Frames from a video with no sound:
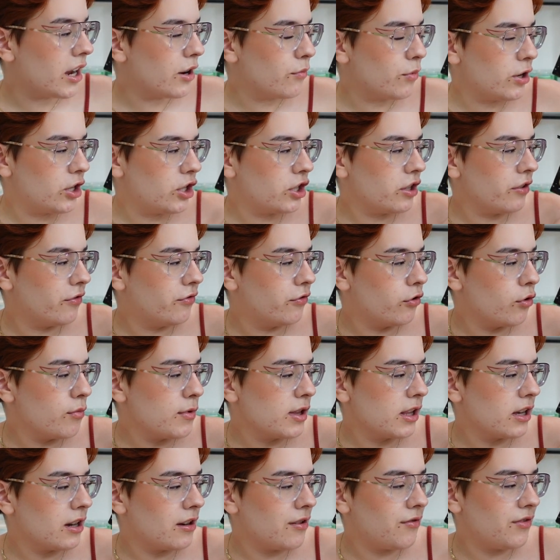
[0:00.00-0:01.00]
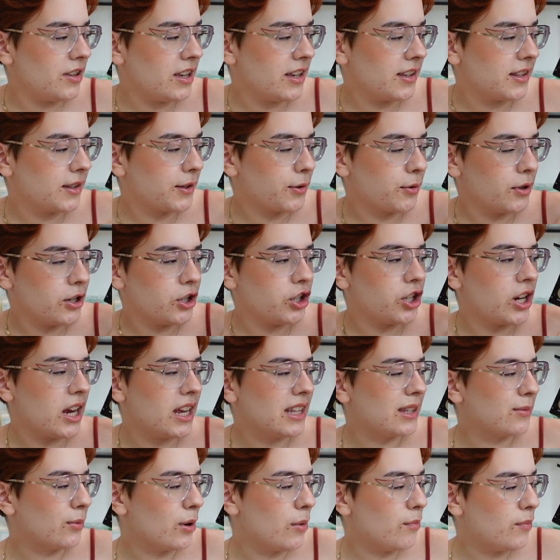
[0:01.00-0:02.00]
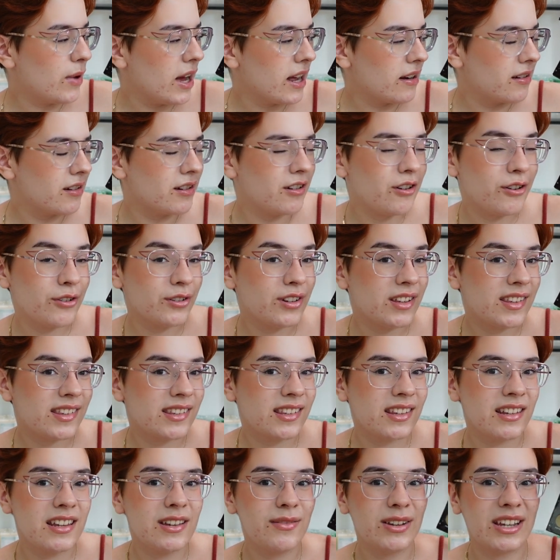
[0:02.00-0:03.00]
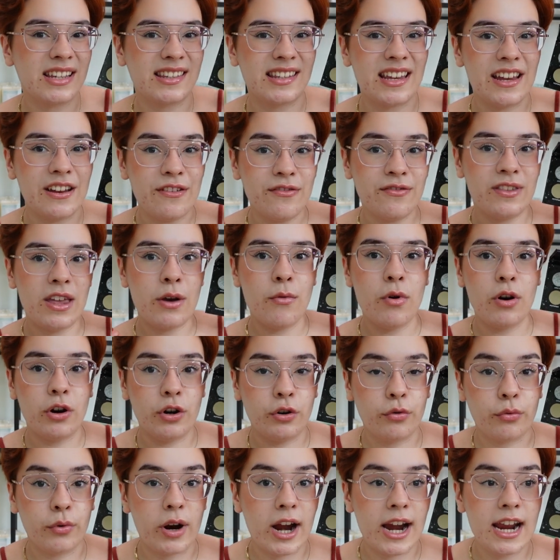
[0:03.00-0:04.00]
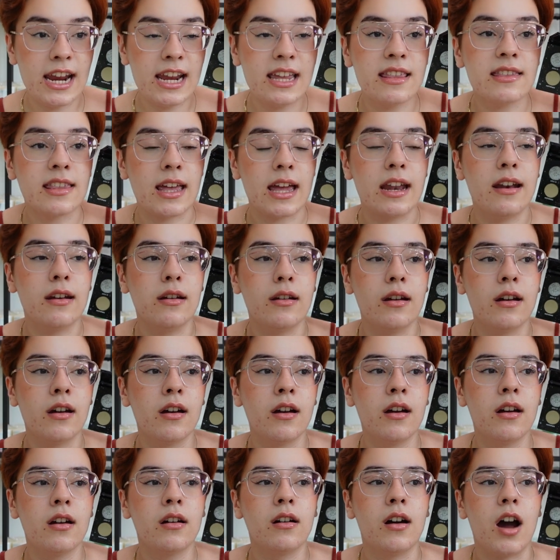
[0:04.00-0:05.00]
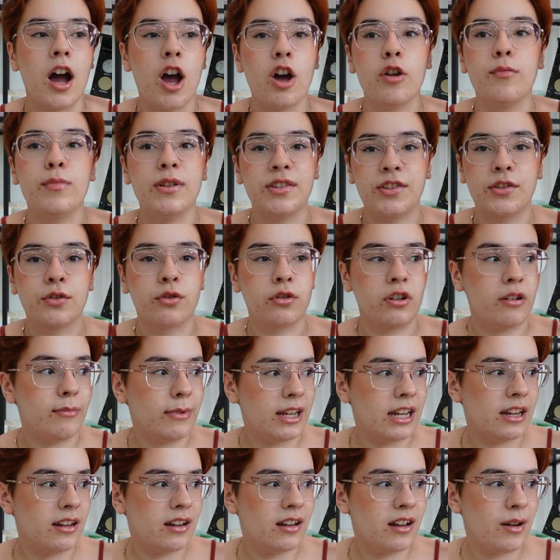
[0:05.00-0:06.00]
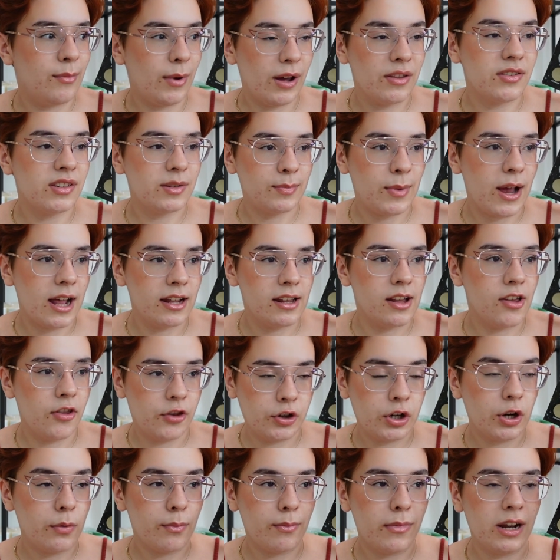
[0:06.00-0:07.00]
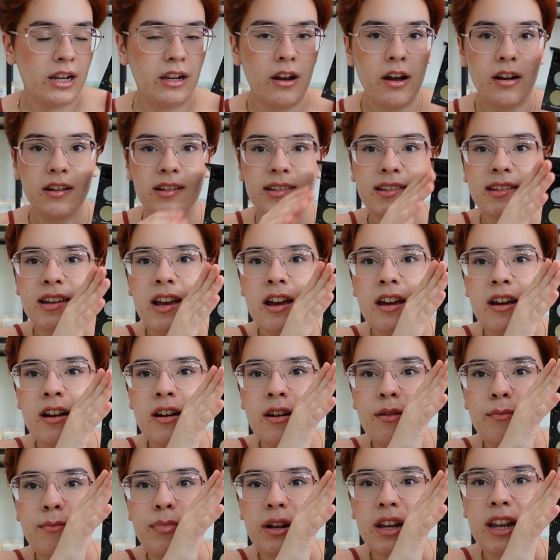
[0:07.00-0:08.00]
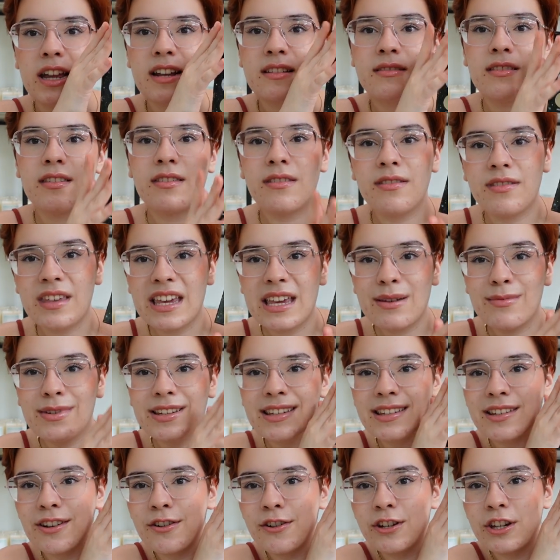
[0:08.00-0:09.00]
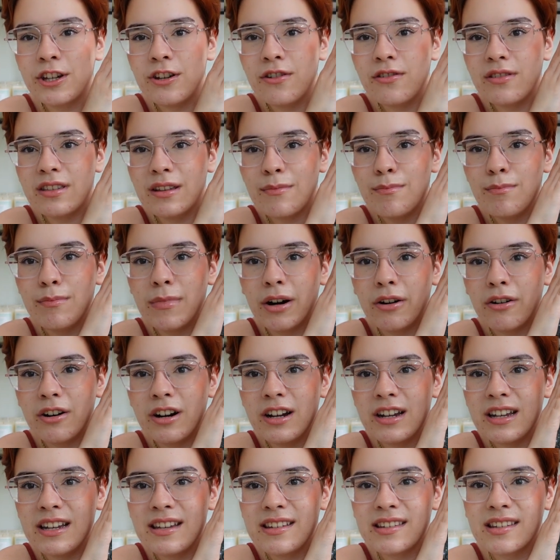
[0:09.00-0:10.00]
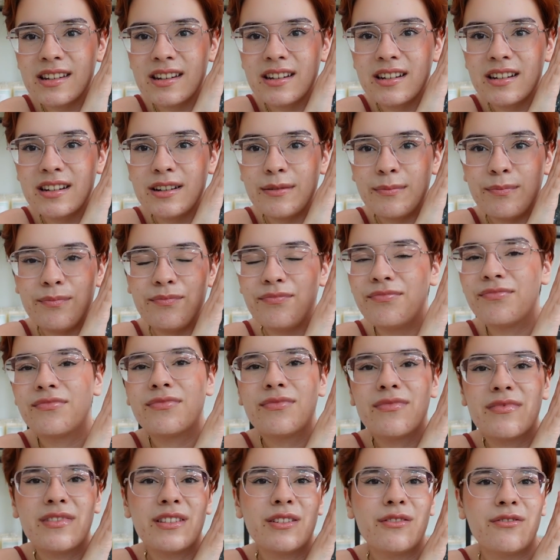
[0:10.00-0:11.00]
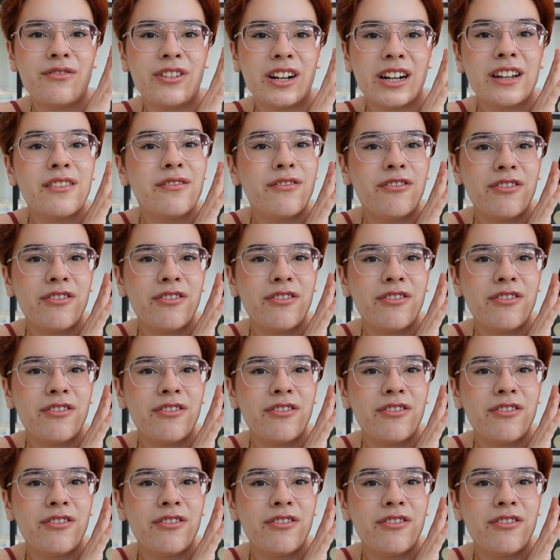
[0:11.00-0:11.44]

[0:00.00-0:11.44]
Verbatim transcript: I wish the formula of these three shades were better, honestly, because if they were great, then I'd be screaming about this palette at the top of my lungs. But, like, the theme is so cute. The mirror is like a fucking